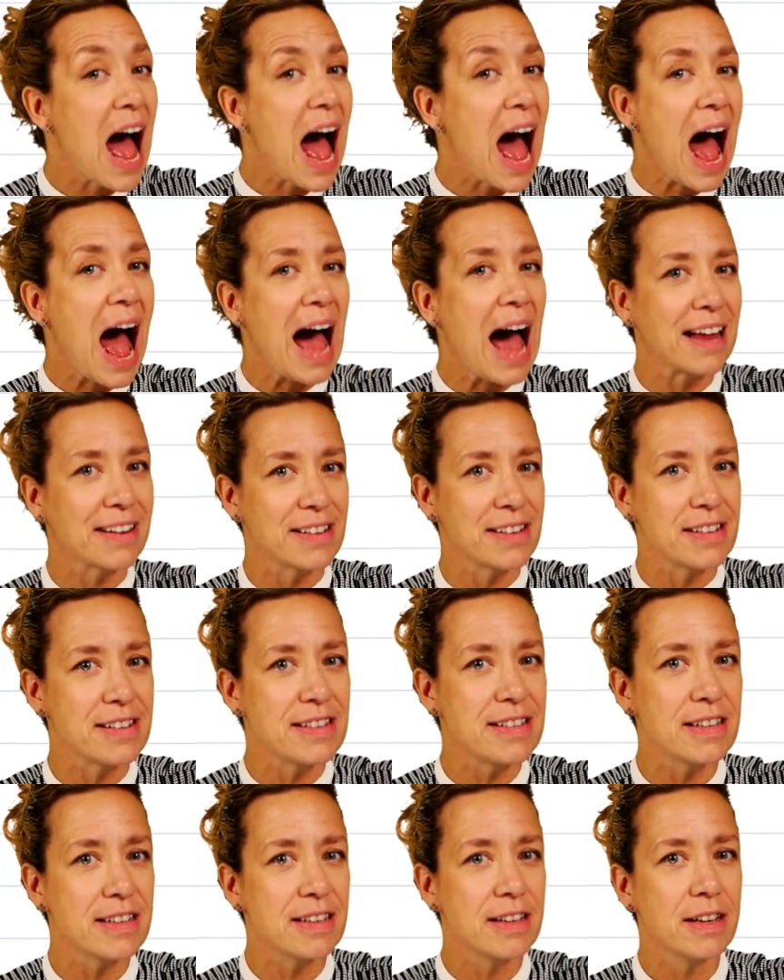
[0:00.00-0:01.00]
And
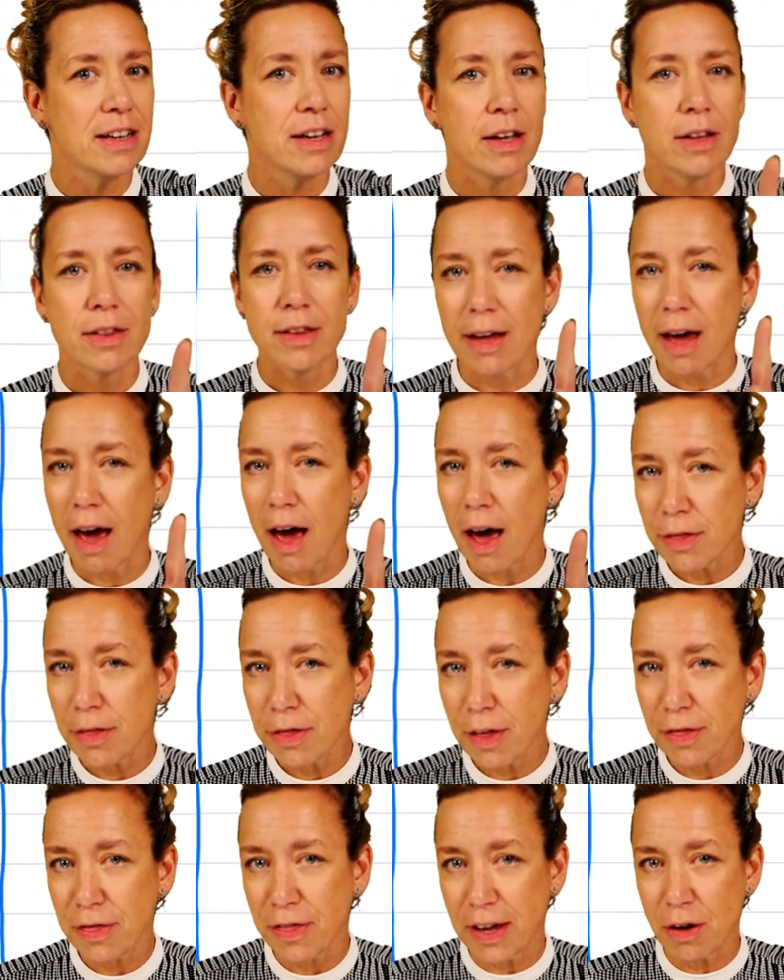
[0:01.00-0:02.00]
the other
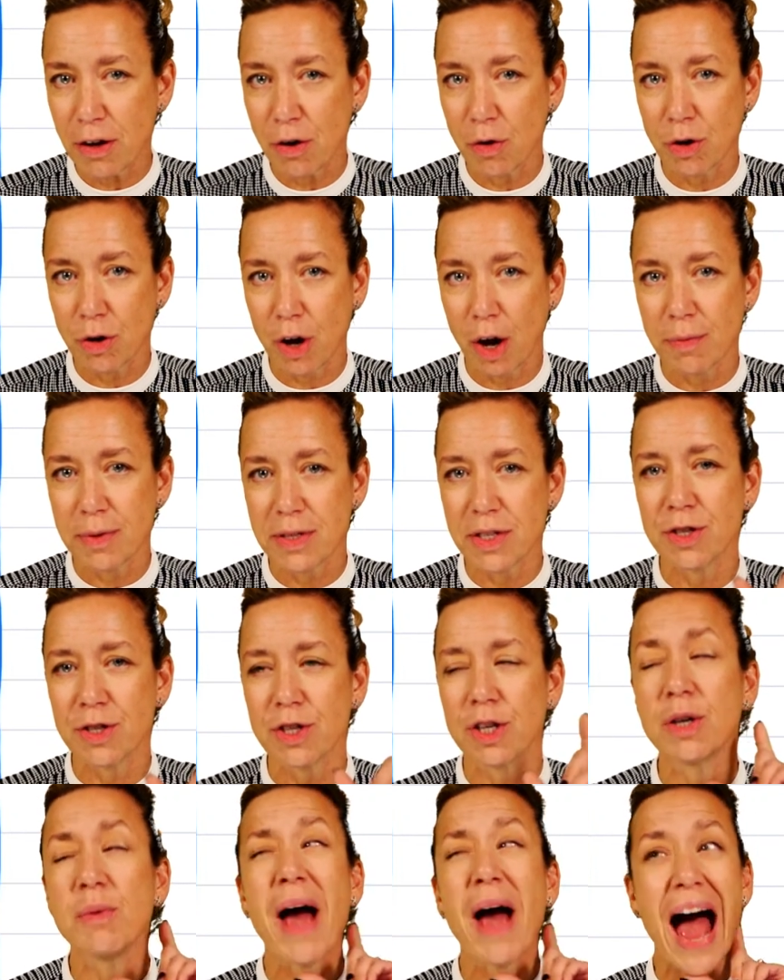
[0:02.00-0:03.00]
thing you're going to
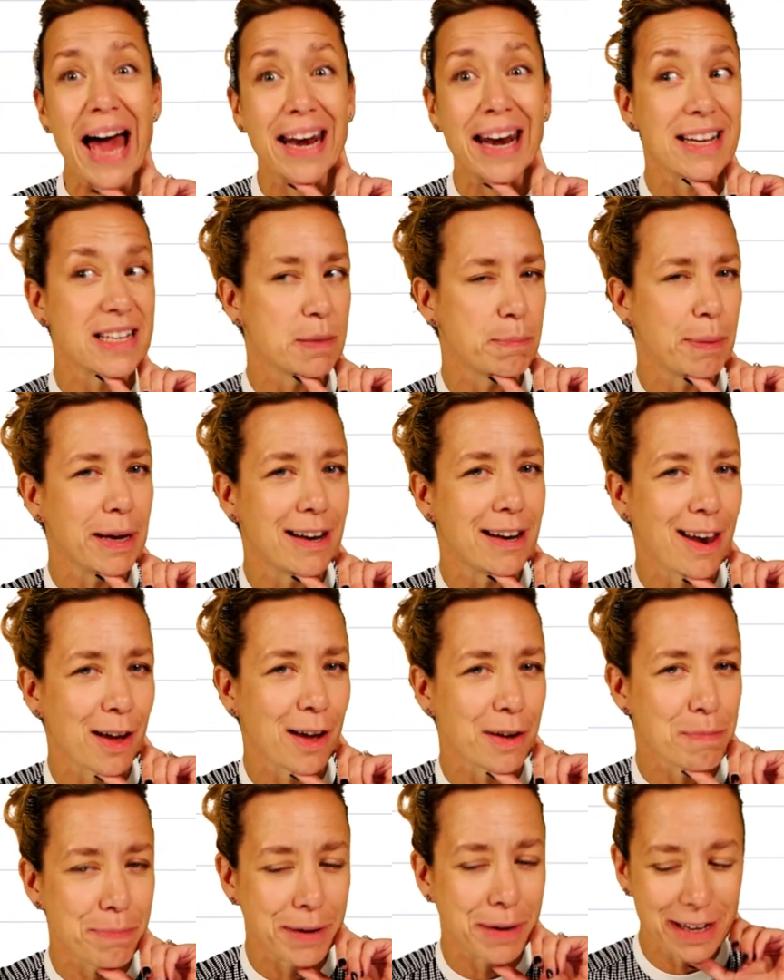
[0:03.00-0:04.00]
do, and it's a bit
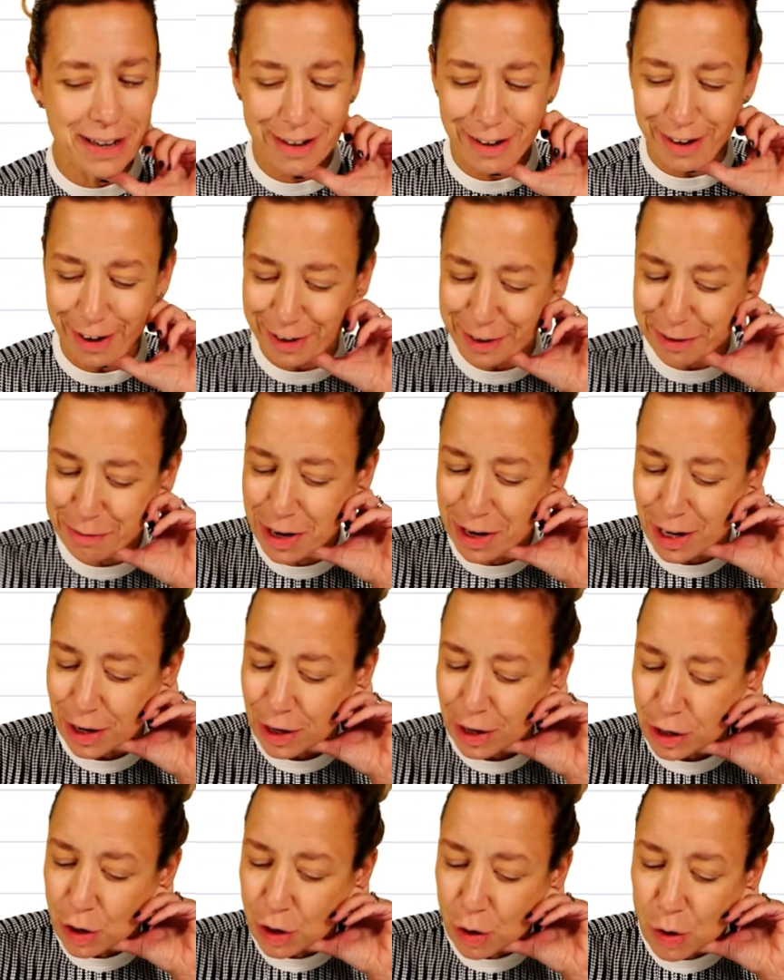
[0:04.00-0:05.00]
like bingo,
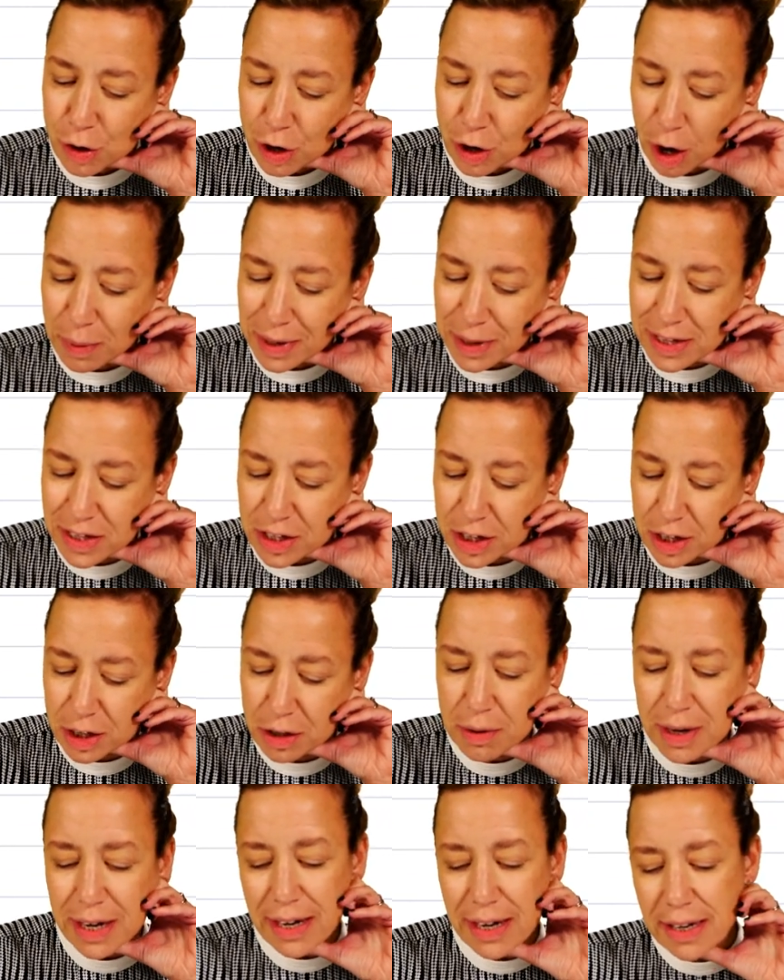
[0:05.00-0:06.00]
you're going to
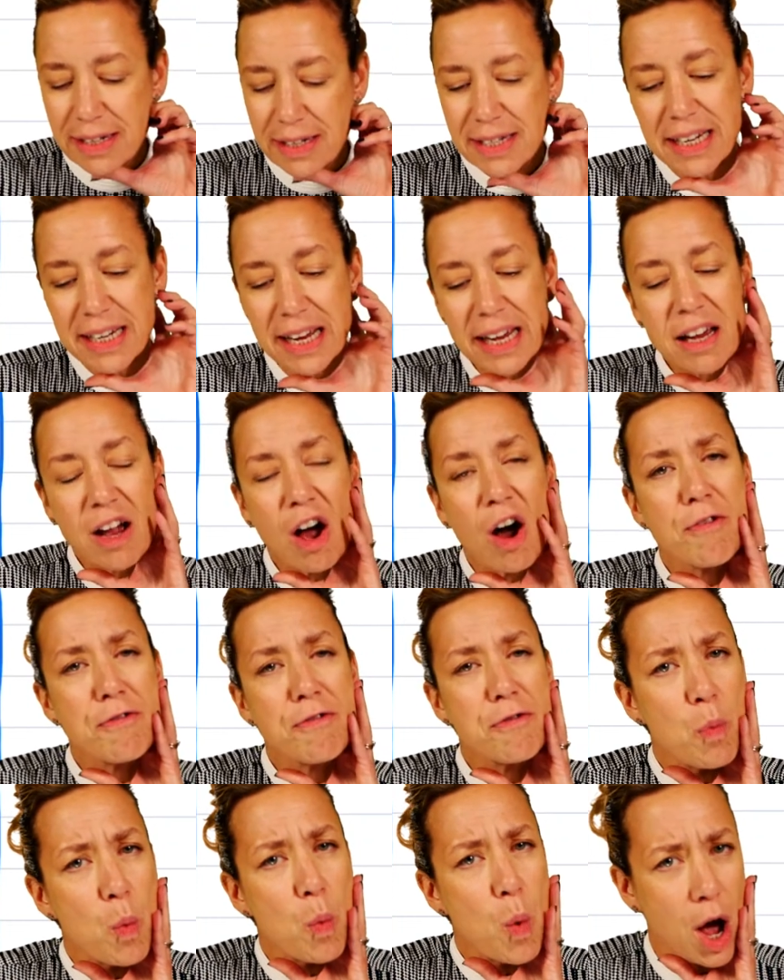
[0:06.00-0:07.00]
tick off
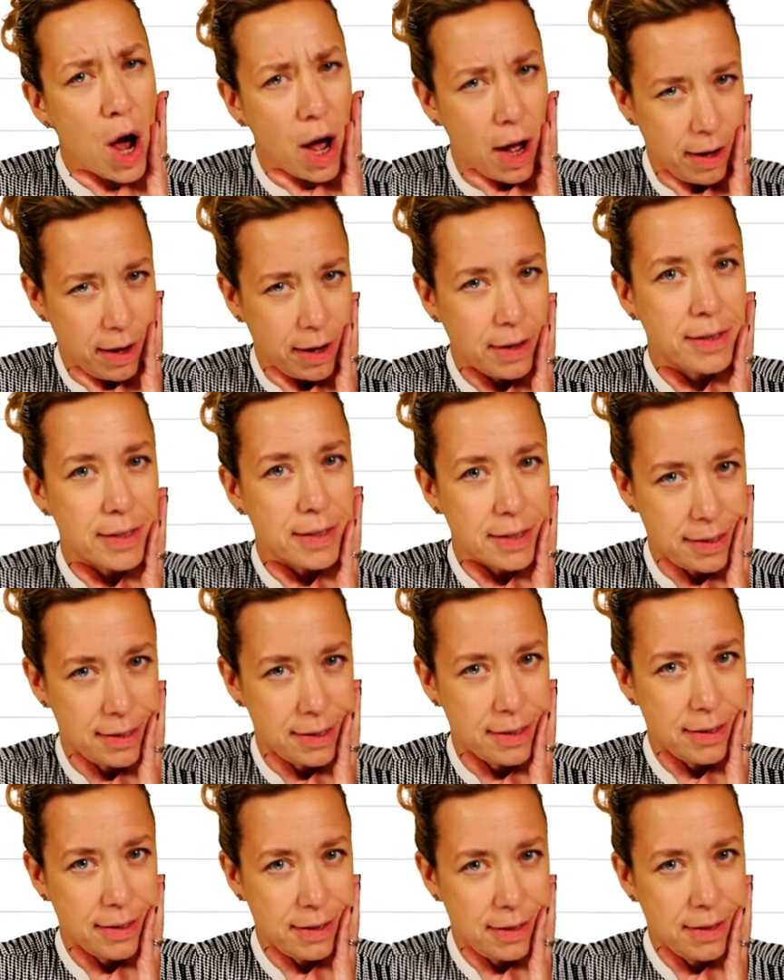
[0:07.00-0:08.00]
words